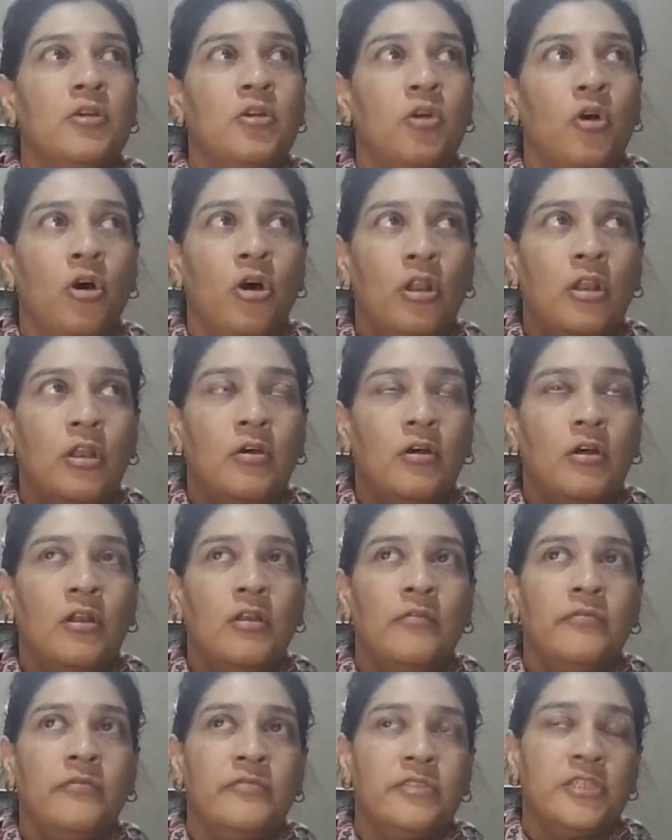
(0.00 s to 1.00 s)
all of
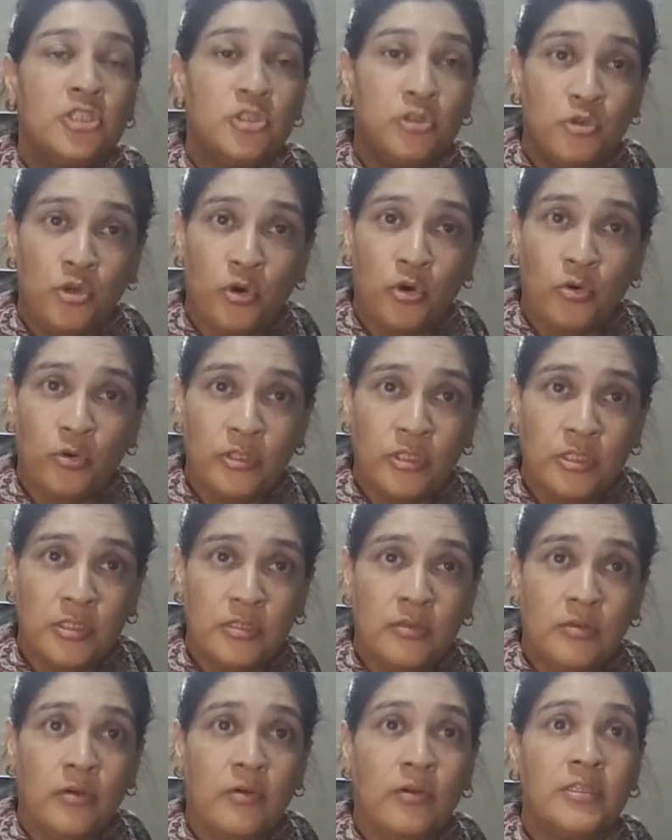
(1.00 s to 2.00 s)

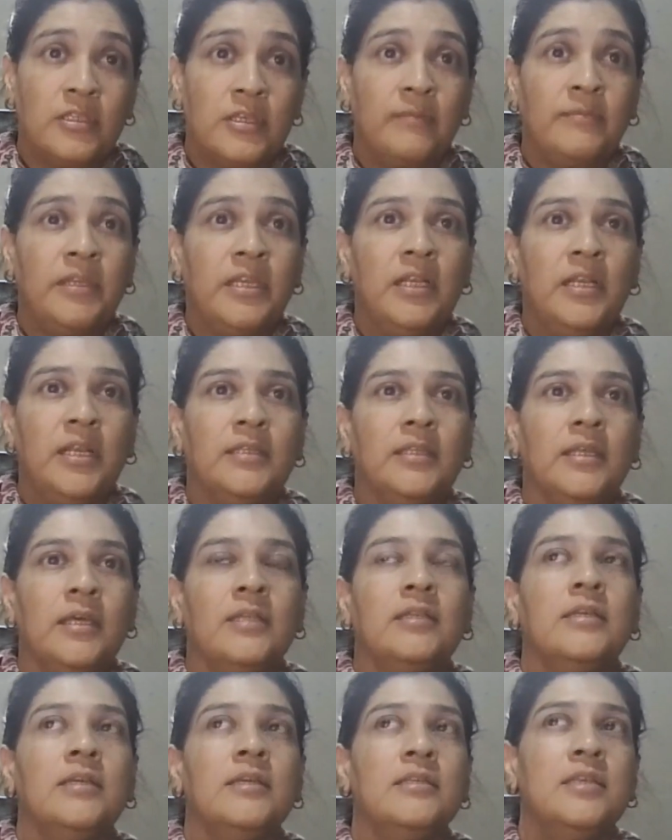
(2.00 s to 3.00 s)
strokes or something like that?
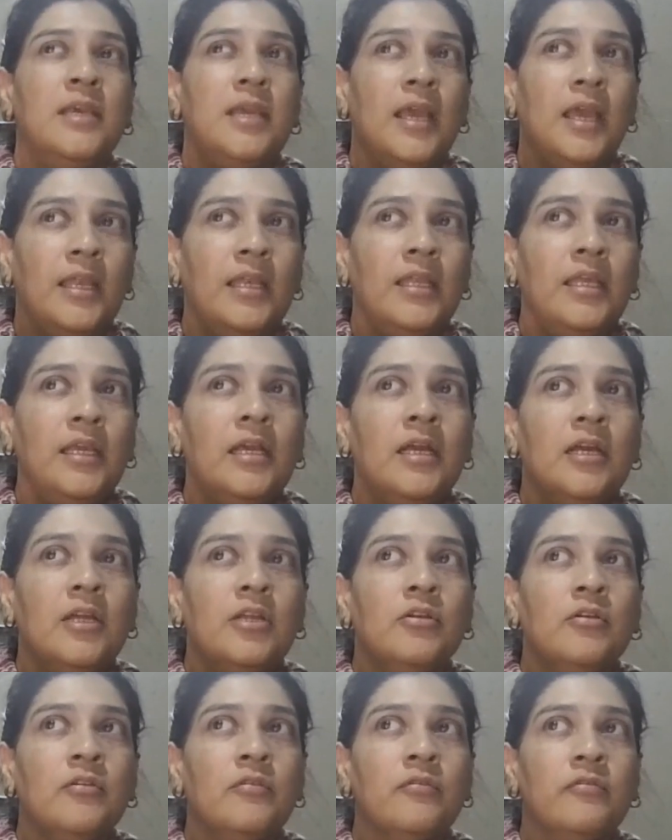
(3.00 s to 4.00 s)
Is there any
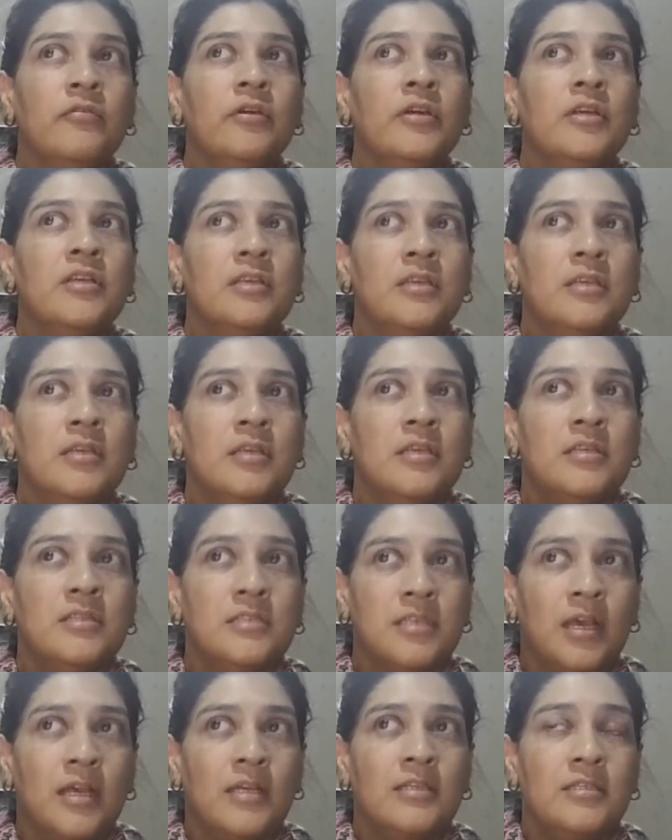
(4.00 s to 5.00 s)
kind of
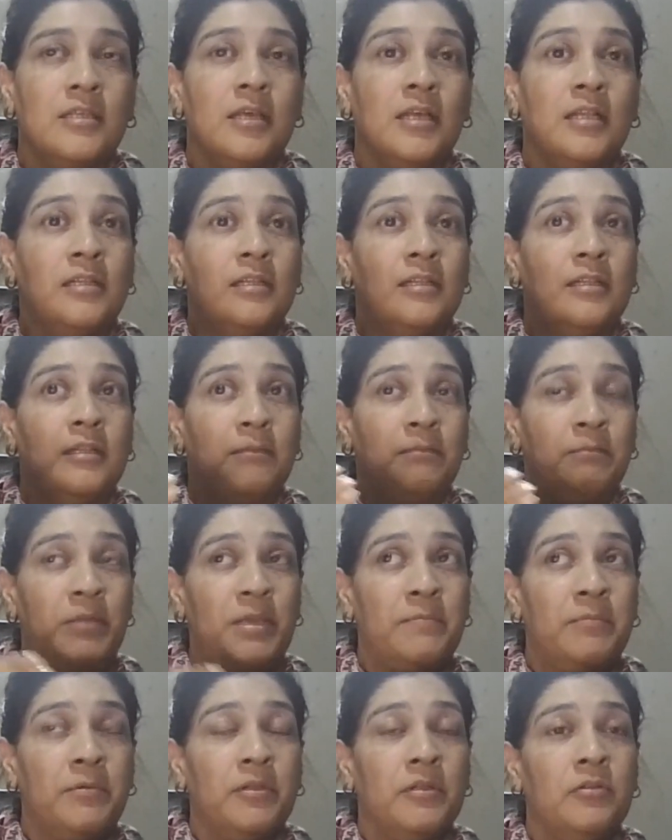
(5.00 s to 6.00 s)
signs that the
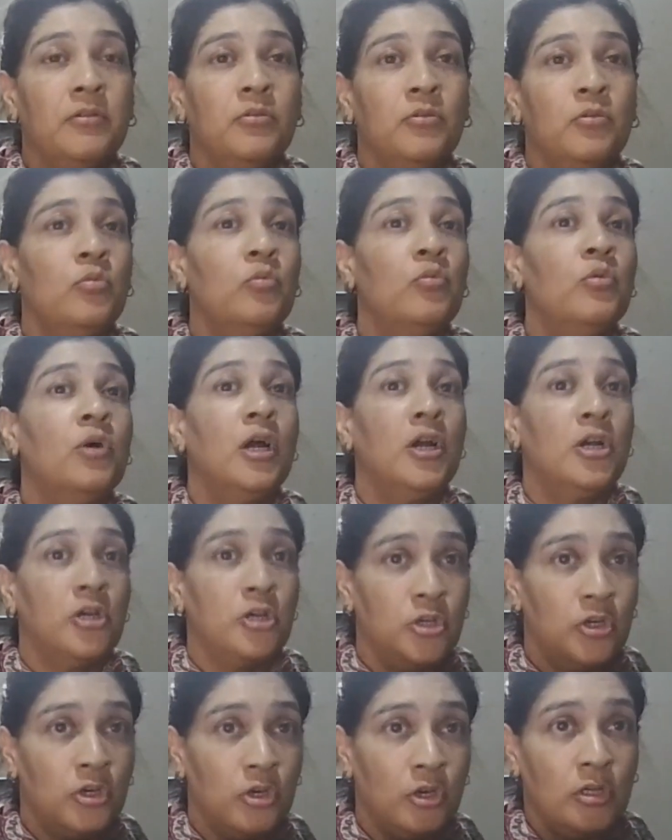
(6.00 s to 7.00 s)
people who are
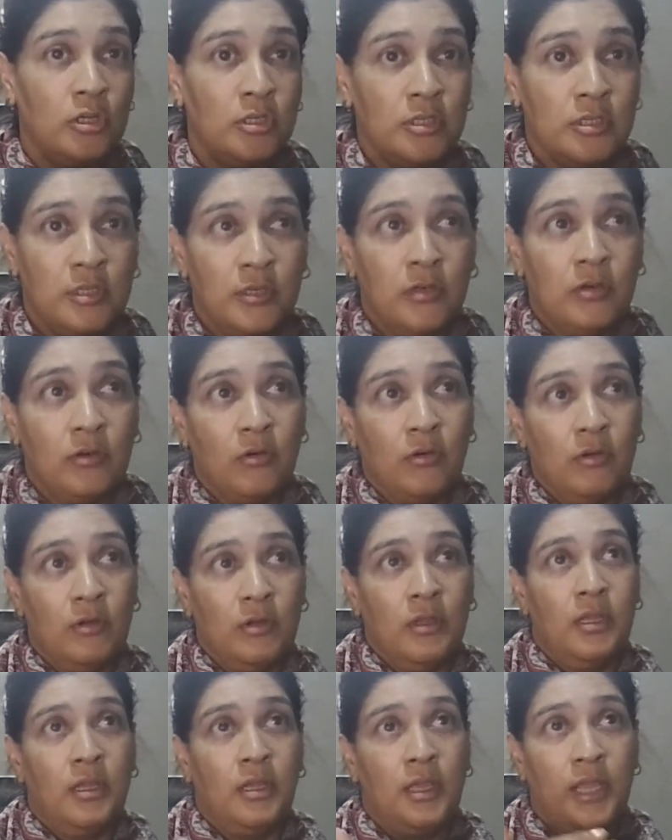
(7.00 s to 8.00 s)
not
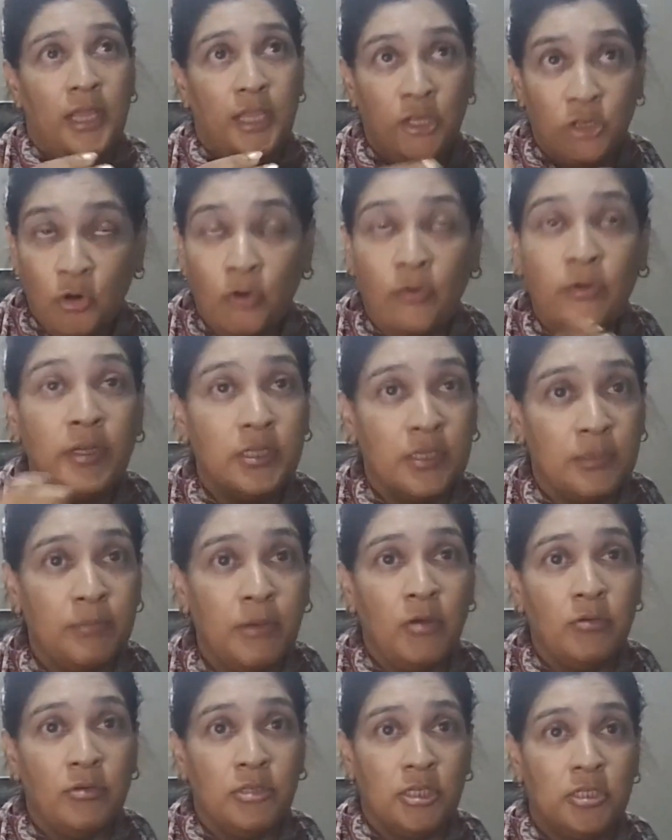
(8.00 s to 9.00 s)
ignorant
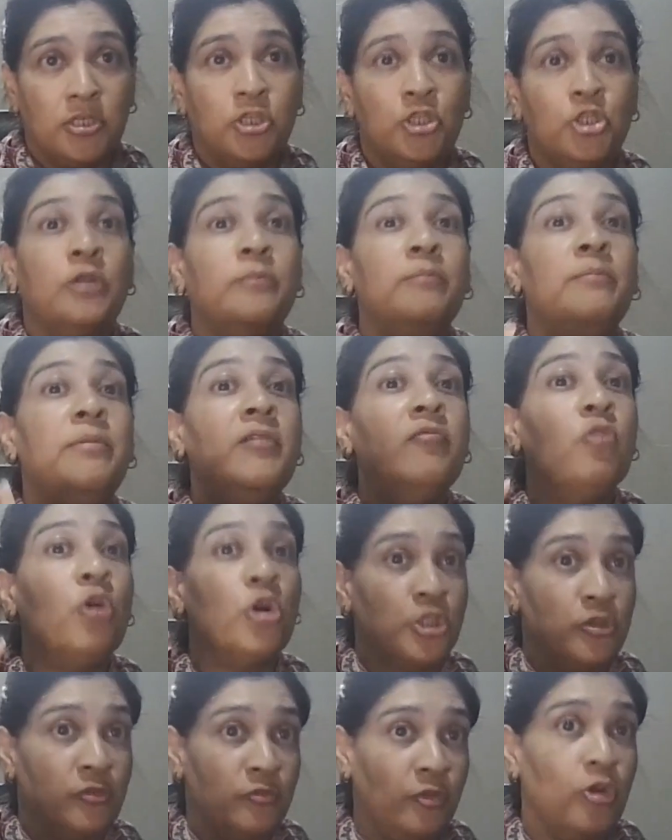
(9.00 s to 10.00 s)
about it should be
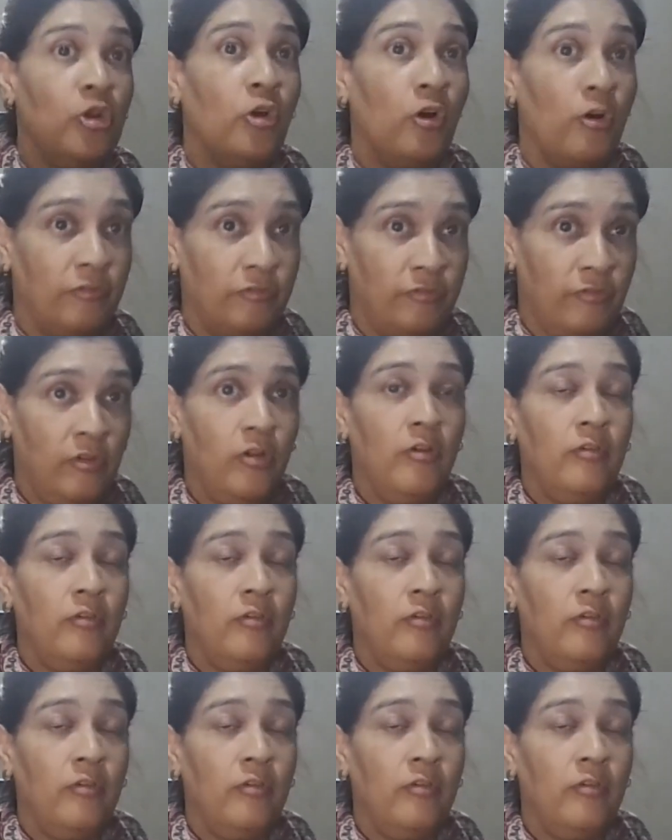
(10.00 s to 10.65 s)
watchful of?